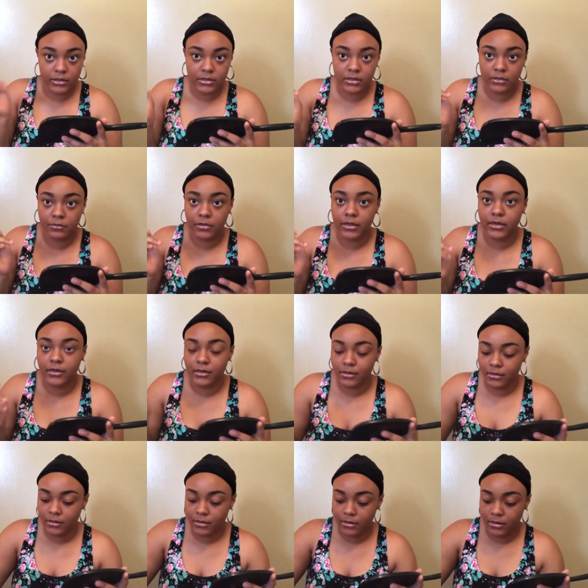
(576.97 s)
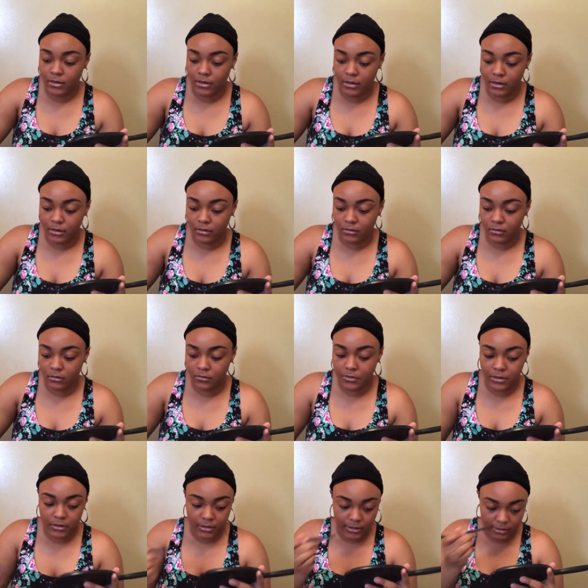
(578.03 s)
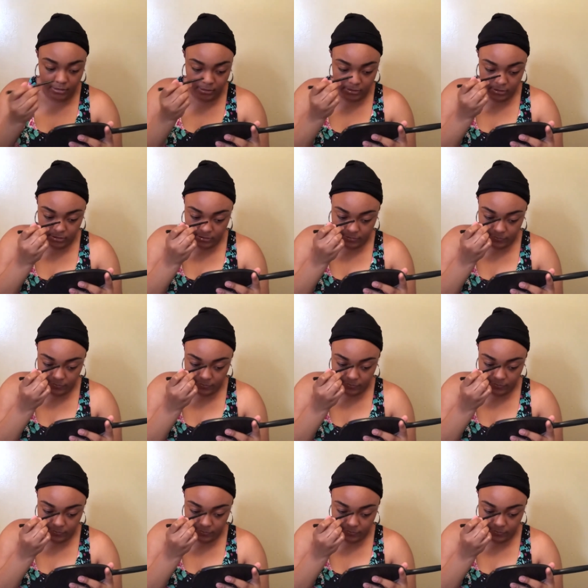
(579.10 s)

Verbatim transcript: To blend it in a little bit because,